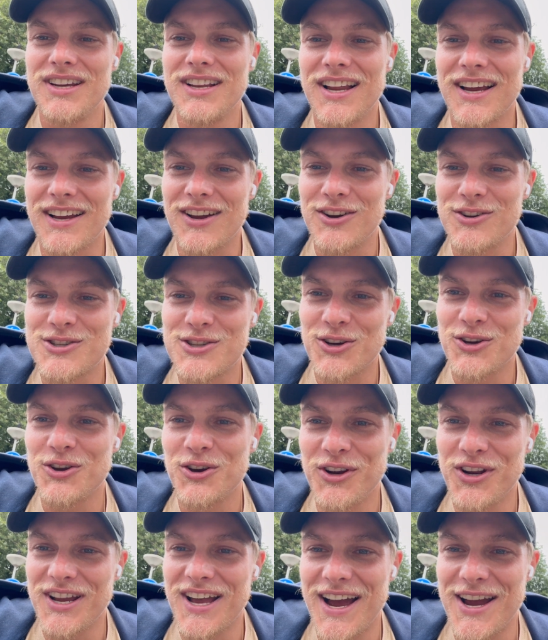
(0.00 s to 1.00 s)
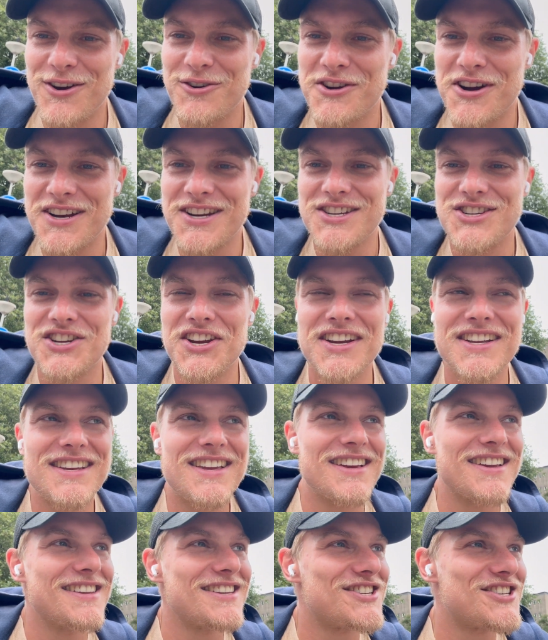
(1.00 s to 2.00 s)
like, "Oh, so you're the guy who got to shake
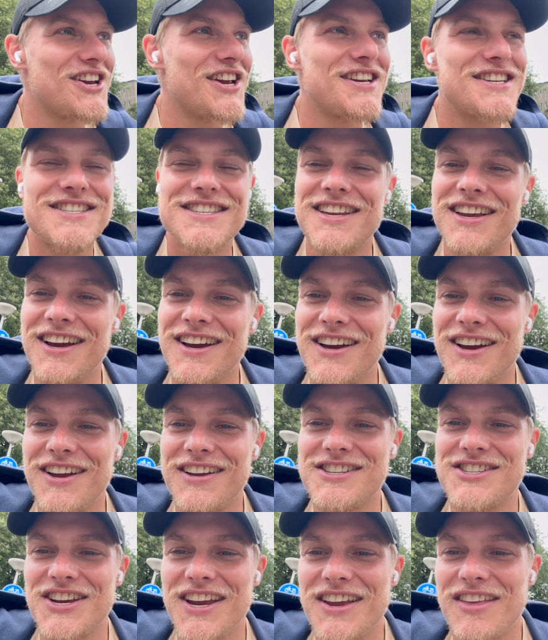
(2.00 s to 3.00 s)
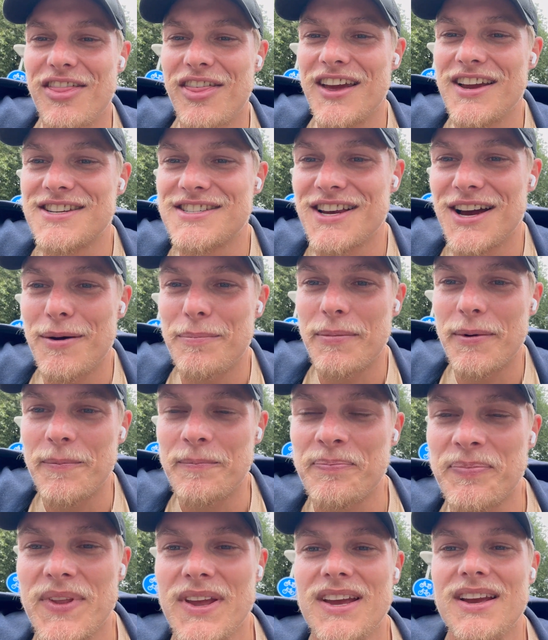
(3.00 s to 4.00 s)
things up?"
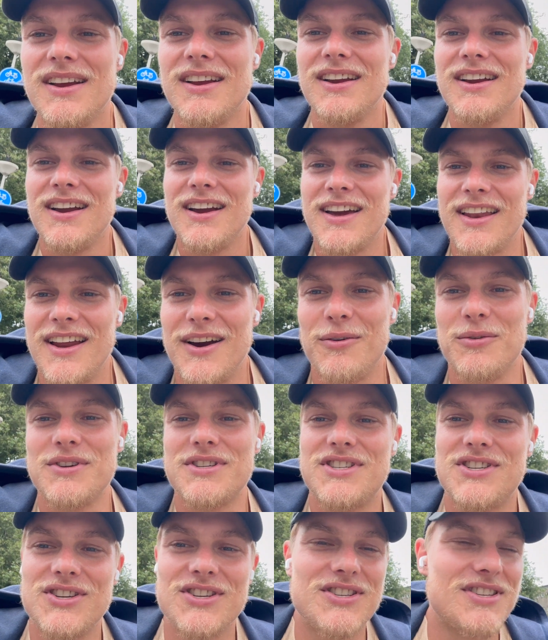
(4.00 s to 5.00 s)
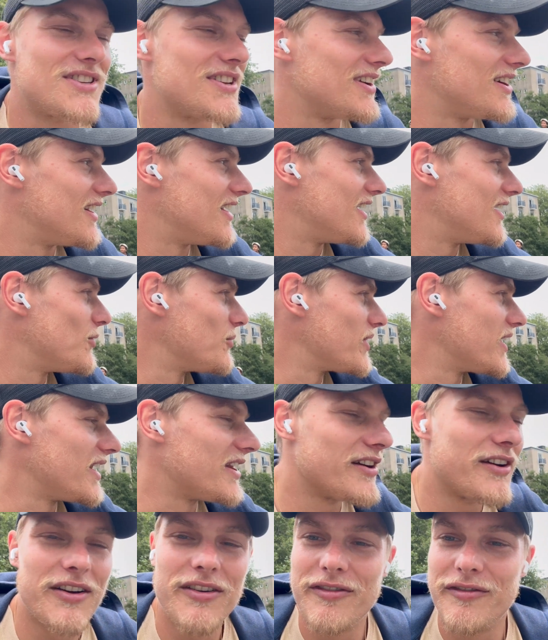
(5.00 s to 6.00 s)
And I was just, we had
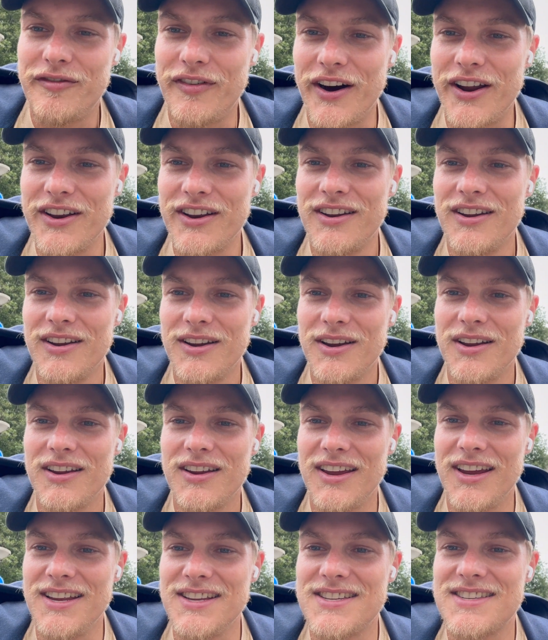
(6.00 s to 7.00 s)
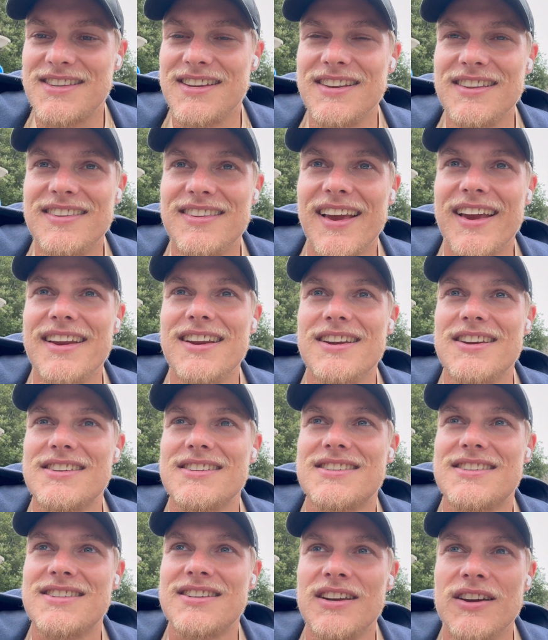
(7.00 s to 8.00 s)
a fun,
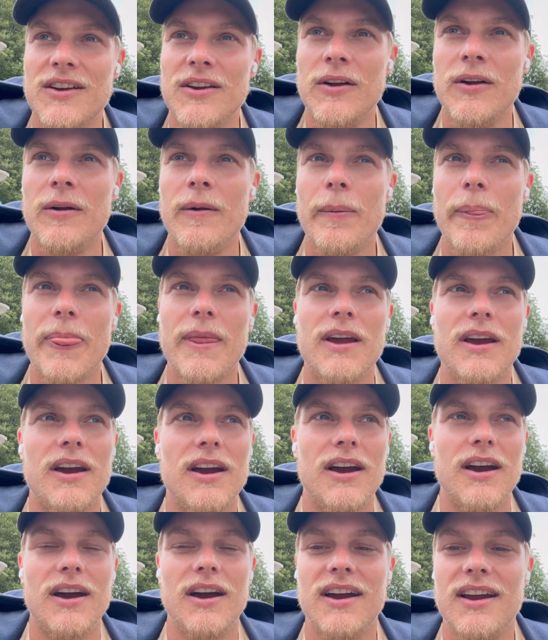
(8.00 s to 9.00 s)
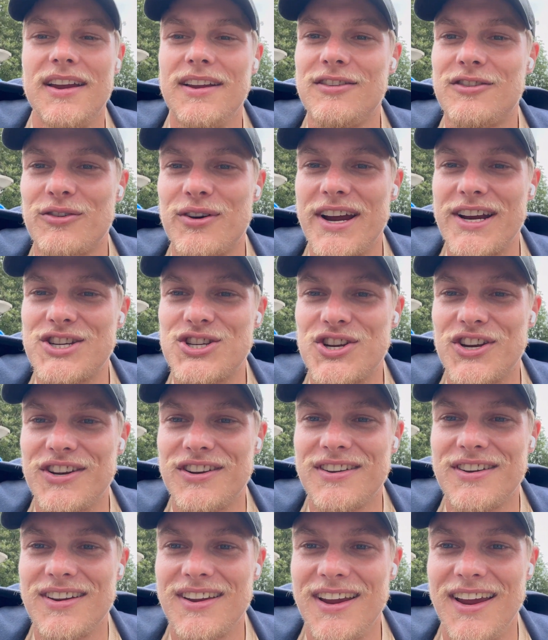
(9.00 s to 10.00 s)
instantaneous interaction.
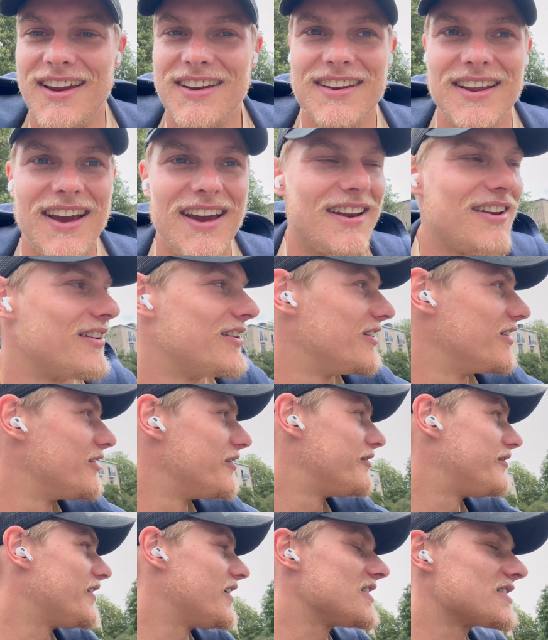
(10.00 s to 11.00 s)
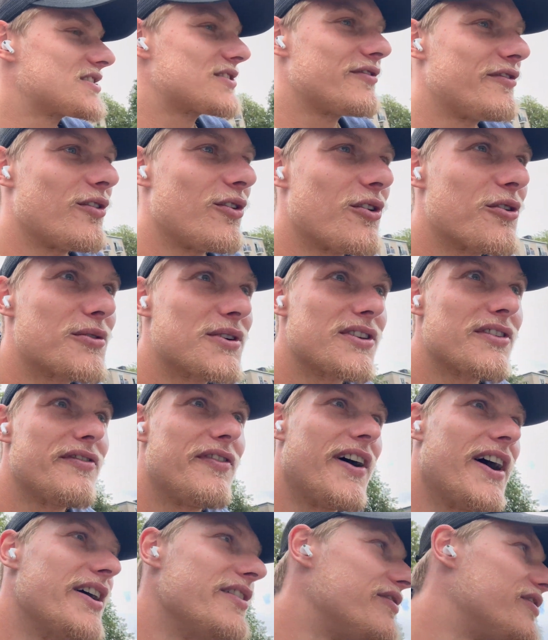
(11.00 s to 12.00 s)
And then fast forward
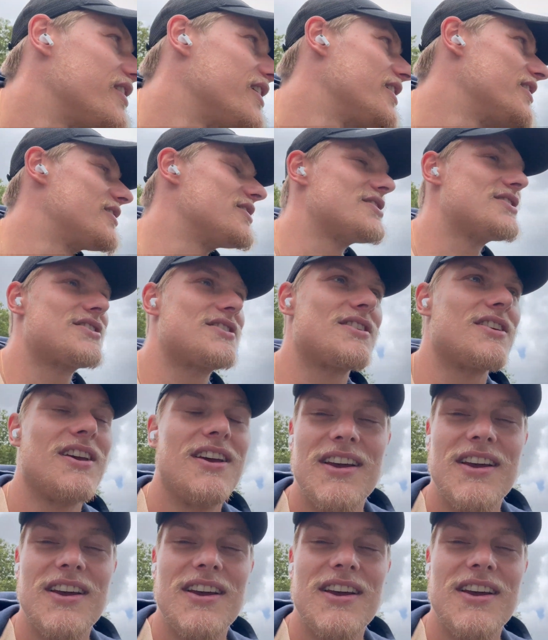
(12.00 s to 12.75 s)
5 years,